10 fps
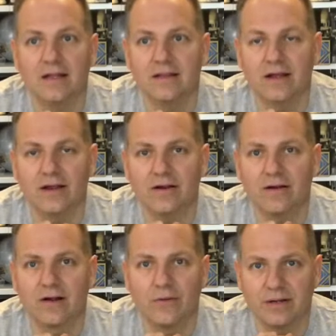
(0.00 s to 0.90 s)
There
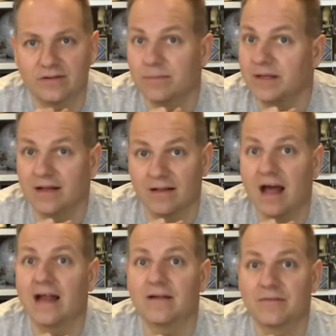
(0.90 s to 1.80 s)
are going to be a
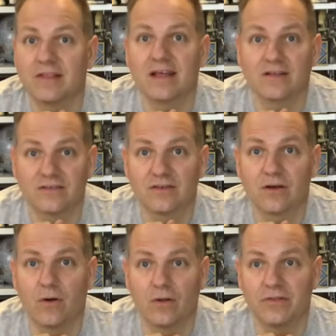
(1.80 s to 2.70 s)
lot of things,
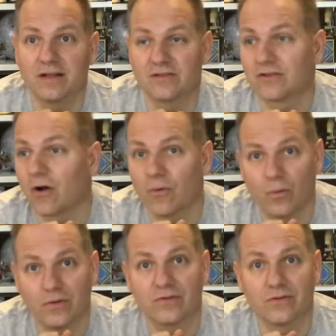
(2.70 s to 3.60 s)
all things Star
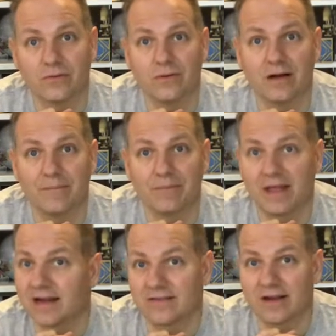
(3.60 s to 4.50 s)
Wars, to um,
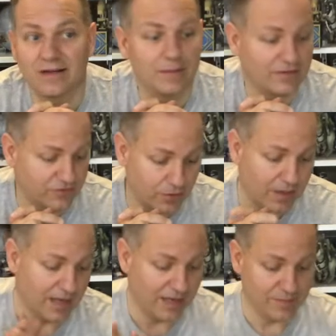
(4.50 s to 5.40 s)
get excited about. So
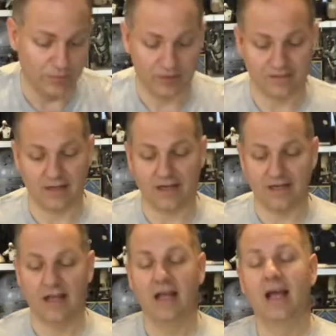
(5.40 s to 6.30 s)
I'm really
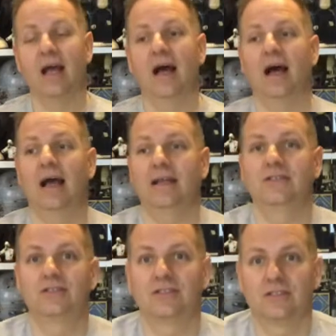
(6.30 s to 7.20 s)
excited. I
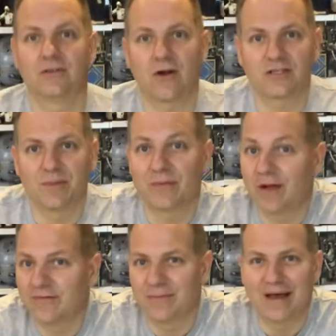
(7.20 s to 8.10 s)
talked to my
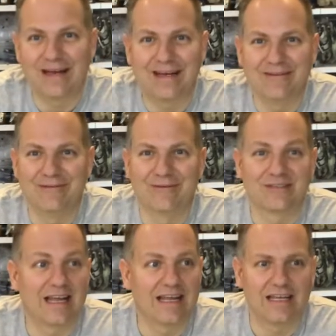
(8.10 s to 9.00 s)
wife about it, and we were
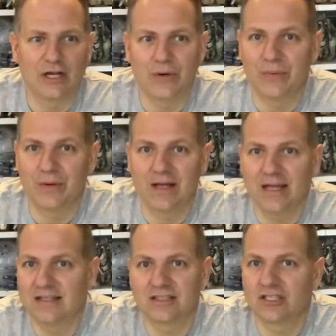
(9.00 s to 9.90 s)
saying, you know,
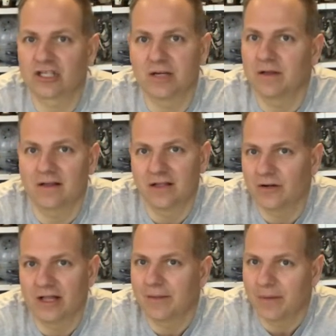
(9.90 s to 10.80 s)
it's just going to be
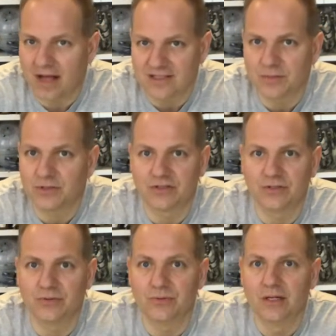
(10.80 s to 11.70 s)
literally impossible
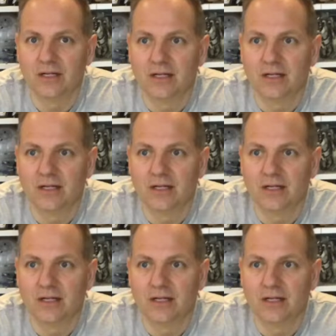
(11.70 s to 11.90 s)
to